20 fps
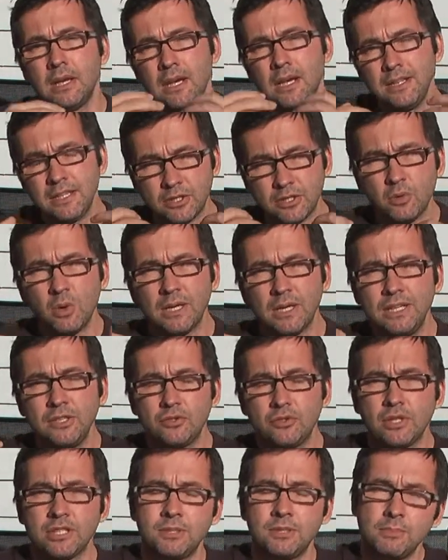and it's quite
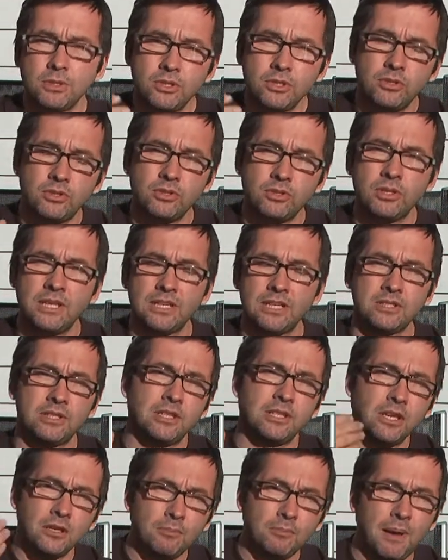interesting because you can
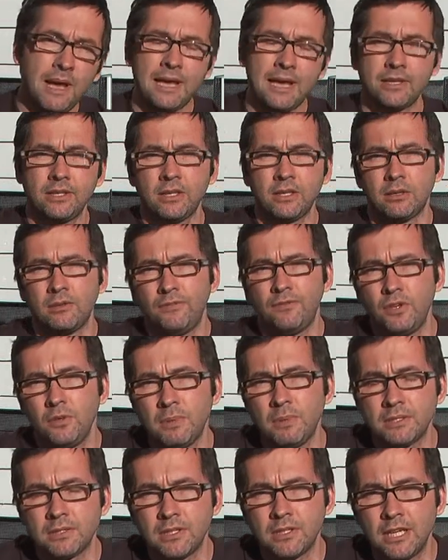actually go back, you know, a few
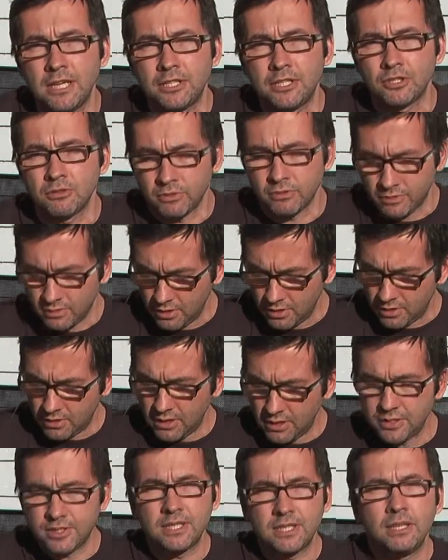months later and
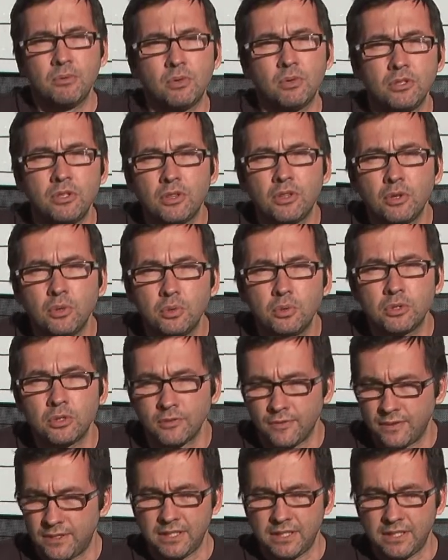see what you thought of.